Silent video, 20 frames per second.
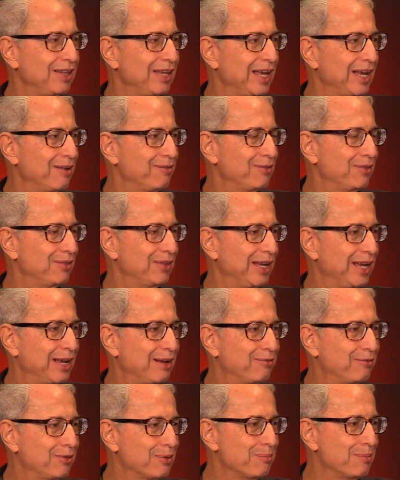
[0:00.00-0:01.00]
they have
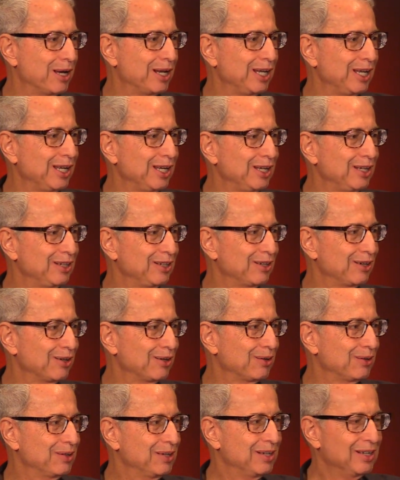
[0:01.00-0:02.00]
the money, you
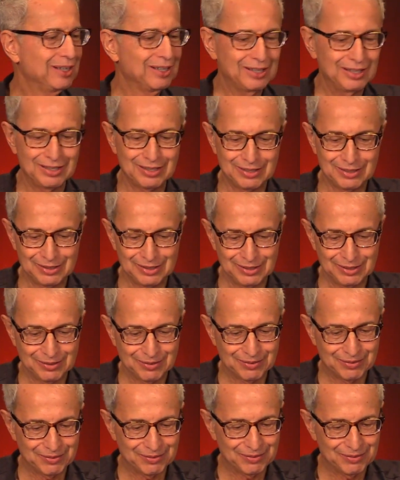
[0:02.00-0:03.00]
know. Yeah.
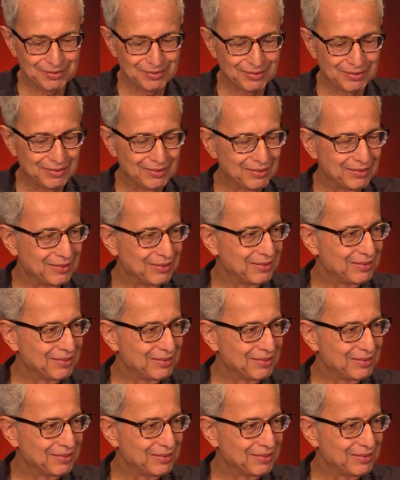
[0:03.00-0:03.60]
So Remo said,